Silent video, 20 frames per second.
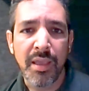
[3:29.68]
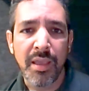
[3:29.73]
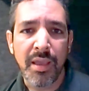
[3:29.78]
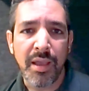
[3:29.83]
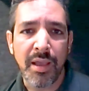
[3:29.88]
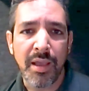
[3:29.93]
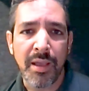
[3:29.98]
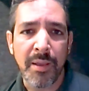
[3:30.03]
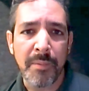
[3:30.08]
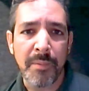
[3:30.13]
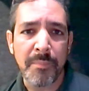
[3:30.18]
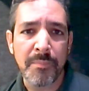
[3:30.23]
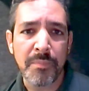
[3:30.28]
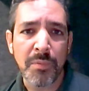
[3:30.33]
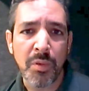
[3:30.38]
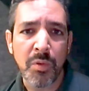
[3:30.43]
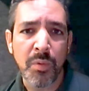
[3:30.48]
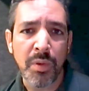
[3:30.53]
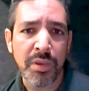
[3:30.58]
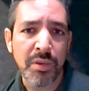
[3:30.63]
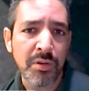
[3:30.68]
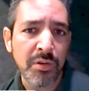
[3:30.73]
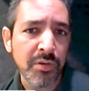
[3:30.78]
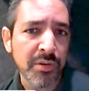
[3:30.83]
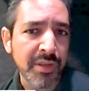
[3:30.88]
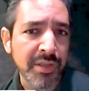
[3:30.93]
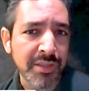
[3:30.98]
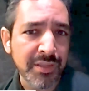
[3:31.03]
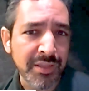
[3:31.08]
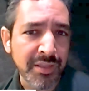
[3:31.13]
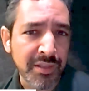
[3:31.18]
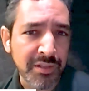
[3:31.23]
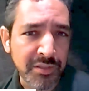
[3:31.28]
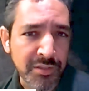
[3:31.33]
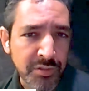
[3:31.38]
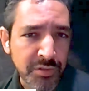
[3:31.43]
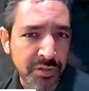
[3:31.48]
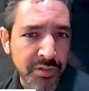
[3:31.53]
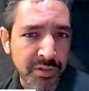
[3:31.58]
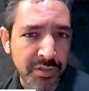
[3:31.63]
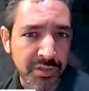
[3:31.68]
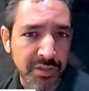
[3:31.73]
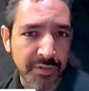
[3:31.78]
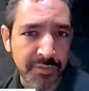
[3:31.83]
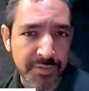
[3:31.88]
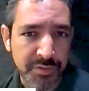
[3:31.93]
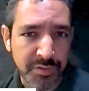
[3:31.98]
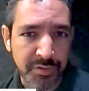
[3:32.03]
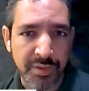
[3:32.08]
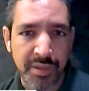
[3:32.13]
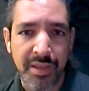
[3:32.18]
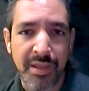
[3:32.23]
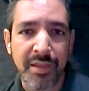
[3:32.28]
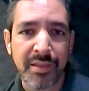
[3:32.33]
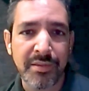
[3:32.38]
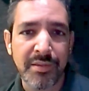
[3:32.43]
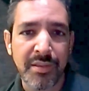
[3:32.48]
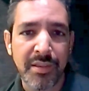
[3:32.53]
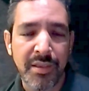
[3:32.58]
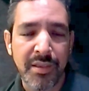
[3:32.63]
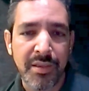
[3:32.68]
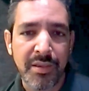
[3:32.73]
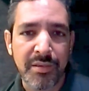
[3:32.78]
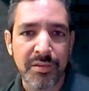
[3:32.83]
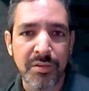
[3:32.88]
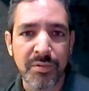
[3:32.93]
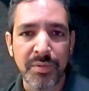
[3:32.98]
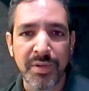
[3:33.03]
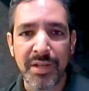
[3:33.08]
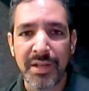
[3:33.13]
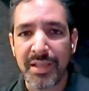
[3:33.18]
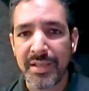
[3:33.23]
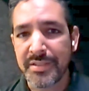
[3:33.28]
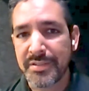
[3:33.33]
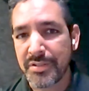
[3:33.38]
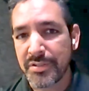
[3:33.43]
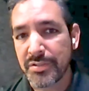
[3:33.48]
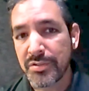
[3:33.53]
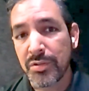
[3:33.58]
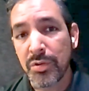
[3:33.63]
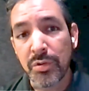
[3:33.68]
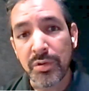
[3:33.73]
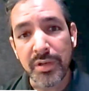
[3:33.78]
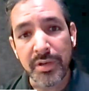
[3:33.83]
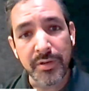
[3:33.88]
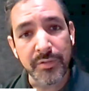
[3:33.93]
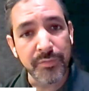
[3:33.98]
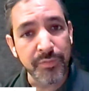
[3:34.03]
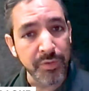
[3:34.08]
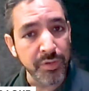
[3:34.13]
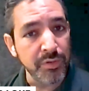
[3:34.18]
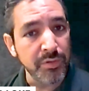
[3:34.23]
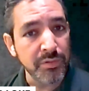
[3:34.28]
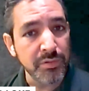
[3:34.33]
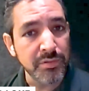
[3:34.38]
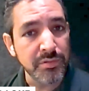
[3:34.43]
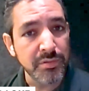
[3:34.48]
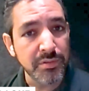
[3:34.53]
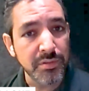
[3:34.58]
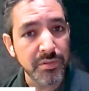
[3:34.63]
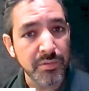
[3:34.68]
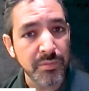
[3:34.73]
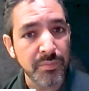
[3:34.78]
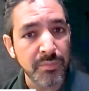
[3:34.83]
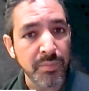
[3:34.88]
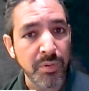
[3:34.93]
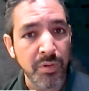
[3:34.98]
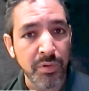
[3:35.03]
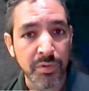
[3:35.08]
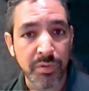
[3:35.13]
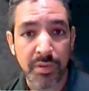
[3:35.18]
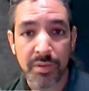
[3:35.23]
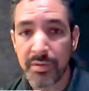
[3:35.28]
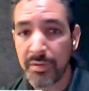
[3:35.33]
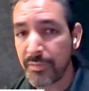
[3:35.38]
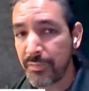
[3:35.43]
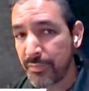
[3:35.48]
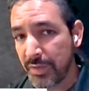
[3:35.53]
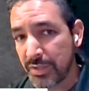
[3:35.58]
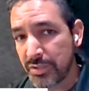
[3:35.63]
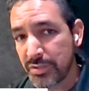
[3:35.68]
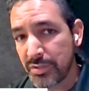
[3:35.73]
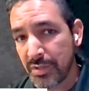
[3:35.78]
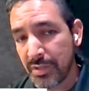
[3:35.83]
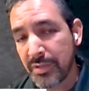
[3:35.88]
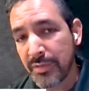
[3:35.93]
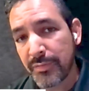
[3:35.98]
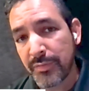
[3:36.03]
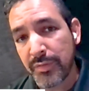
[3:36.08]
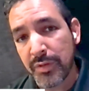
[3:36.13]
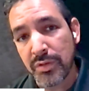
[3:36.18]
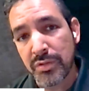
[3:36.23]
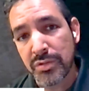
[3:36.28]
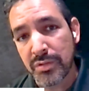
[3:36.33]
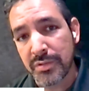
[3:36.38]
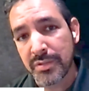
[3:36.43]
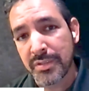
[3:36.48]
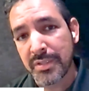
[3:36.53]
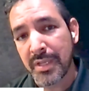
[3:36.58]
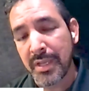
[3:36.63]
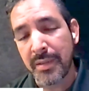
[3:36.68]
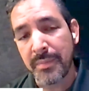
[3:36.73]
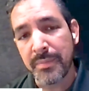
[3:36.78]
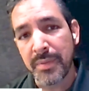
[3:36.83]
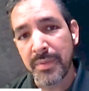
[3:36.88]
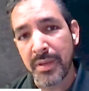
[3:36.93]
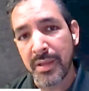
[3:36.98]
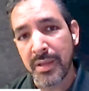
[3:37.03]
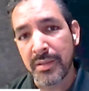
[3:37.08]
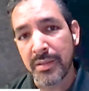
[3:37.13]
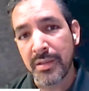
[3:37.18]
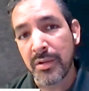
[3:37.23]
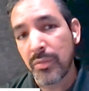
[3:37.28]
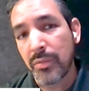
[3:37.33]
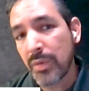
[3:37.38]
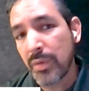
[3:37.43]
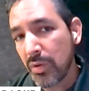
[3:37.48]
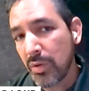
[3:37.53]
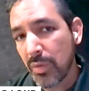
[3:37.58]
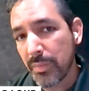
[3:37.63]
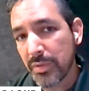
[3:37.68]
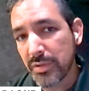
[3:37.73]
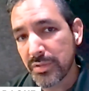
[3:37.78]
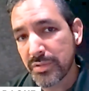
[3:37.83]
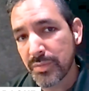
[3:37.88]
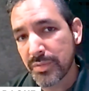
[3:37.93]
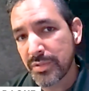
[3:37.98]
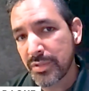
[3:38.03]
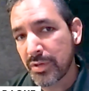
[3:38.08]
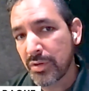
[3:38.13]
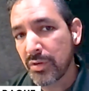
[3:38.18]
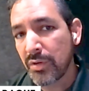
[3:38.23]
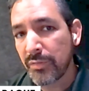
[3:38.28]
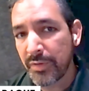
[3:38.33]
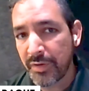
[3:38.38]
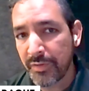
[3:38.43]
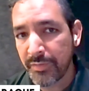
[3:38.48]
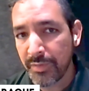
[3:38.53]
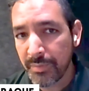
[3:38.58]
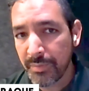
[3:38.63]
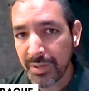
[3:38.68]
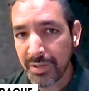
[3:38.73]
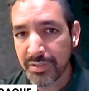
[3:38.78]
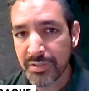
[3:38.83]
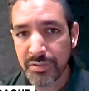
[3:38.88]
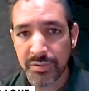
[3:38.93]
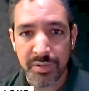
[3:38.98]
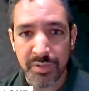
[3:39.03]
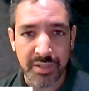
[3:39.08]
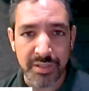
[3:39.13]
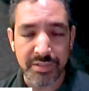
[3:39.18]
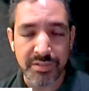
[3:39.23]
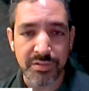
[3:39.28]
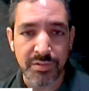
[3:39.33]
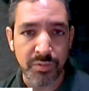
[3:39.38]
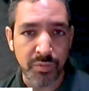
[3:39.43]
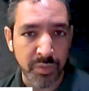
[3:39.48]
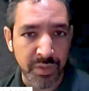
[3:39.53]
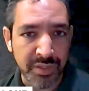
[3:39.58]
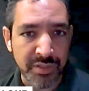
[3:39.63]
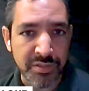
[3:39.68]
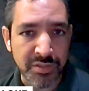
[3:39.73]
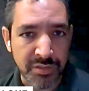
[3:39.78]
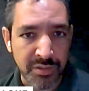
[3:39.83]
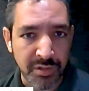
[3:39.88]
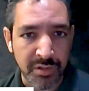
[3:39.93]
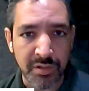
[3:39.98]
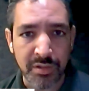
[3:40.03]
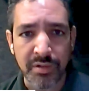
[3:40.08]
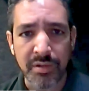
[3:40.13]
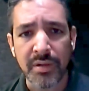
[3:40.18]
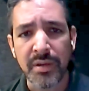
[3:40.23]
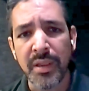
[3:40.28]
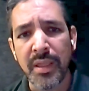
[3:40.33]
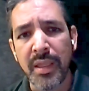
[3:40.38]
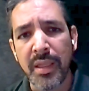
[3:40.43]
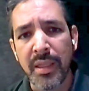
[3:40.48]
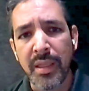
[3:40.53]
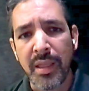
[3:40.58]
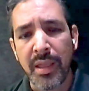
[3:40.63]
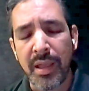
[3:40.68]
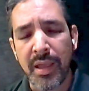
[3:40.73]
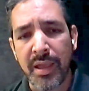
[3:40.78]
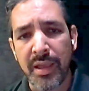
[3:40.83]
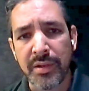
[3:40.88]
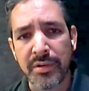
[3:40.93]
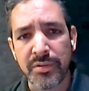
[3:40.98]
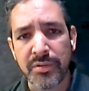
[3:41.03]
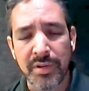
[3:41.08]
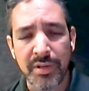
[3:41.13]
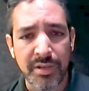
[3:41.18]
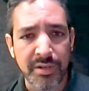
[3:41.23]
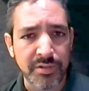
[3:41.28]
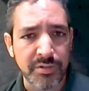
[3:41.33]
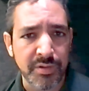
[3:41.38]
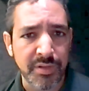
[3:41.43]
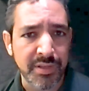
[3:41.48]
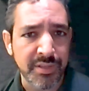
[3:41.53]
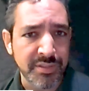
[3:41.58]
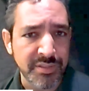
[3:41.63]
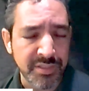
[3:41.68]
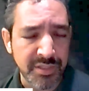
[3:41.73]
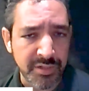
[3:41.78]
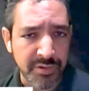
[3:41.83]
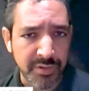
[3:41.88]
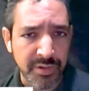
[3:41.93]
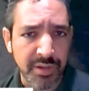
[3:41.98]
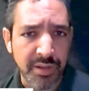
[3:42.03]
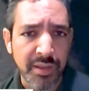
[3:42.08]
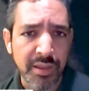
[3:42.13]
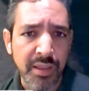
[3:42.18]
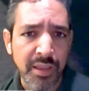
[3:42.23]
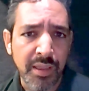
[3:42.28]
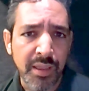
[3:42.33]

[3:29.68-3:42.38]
When you look at the alternatives to that, you realize there's nuclear fuels, both the fission and the fusion type, and renewables, which are all very familiar to us, wind, solar, hydroelectric, etc.